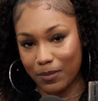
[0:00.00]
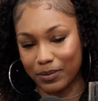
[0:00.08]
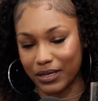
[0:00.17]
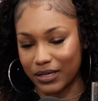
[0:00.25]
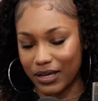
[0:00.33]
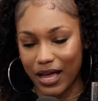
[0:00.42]

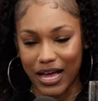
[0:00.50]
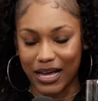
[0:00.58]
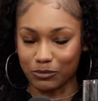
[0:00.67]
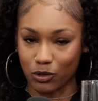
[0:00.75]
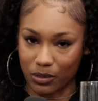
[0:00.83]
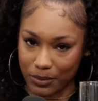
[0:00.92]
but
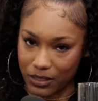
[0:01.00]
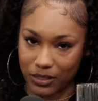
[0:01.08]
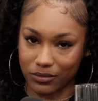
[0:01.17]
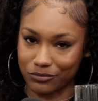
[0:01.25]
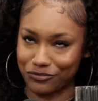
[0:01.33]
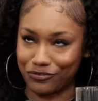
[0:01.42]
I'm going to be
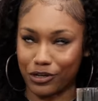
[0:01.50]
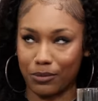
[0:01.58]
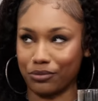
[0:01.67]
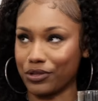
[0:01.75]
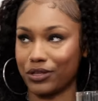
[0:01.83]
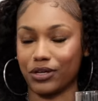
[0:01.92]

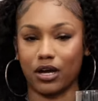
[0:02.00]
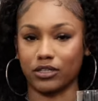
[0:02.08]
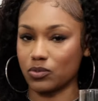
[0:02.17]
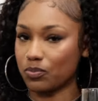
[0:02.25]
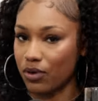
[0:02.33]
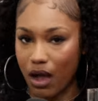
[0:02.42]
completely
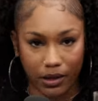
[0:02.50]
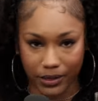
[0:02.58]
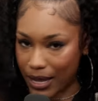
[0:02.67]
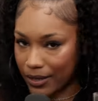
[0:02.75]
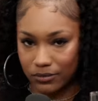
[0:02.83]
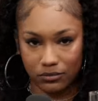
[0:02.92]
honest, probably
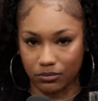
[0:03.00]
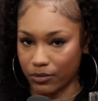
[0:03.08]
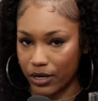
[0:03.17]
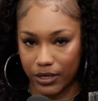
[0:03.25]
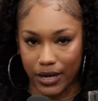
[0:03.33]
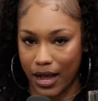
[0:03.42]
not
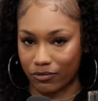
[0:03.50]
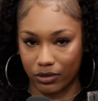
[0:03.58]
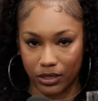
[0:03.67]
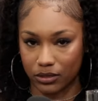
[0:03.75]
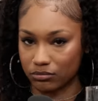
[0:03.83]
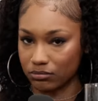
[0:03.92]
marrying
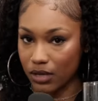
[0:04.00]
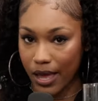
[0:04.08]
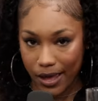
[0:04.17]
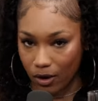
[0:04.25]
African at